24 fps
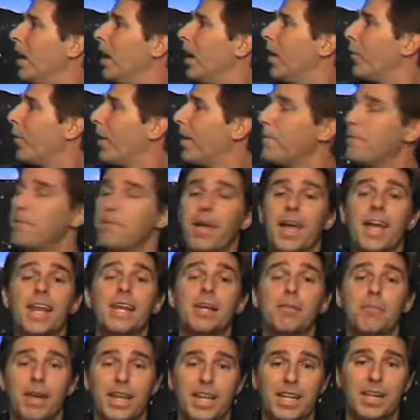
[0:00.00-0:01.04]
we have many,
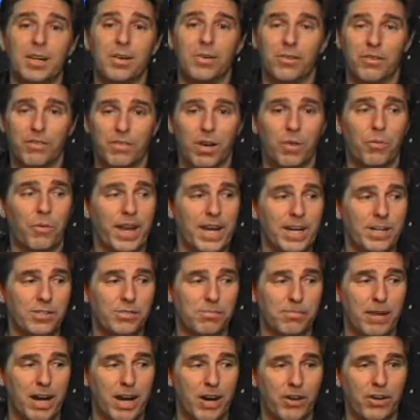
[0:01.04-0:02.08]
many arranged
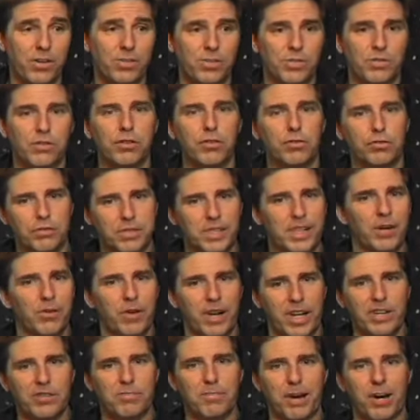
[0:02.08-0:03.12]
marriages, loosely
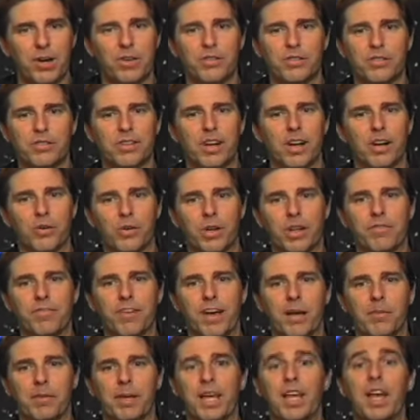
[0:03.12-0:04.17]
arranged marriages in our Greek
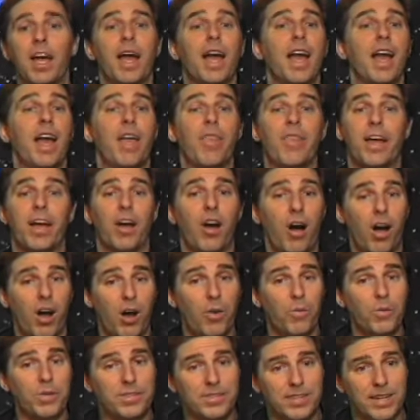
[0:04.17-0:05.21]
family. And they
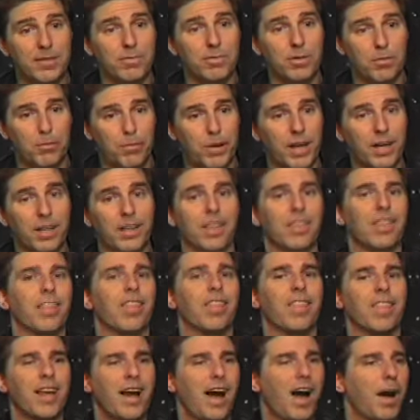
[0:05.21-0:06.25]
always seem to pick
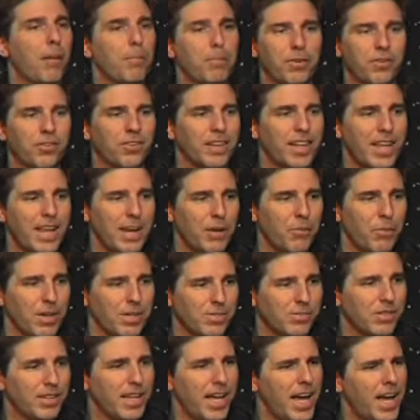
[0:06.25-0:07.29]
the opposite anyway.
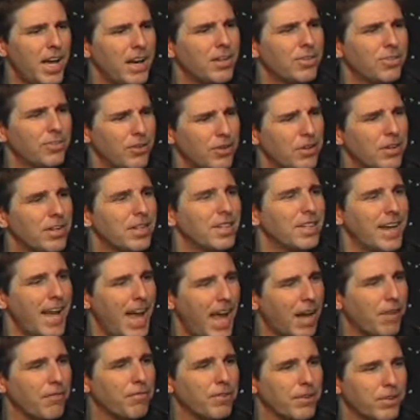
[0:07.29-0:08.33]
So they had a certain
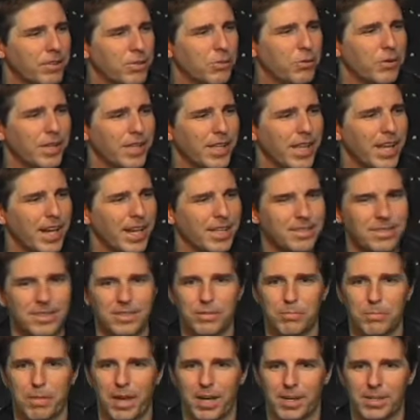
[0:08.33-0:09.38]
knack for doing that, I
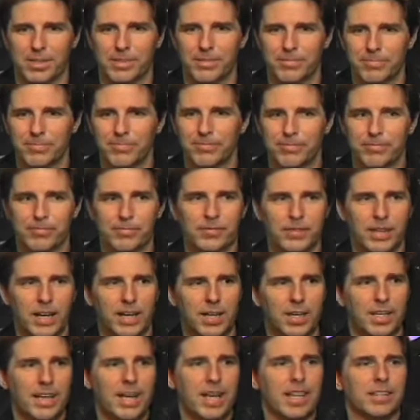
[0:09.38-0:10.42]
suspect. Okay?
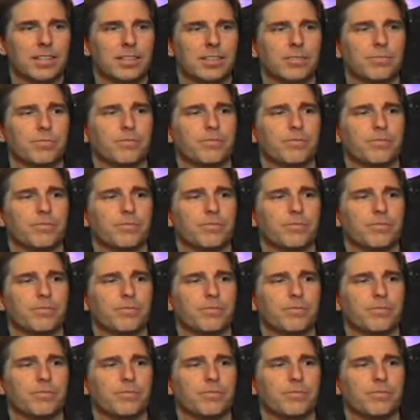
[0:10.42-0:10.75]
Yes?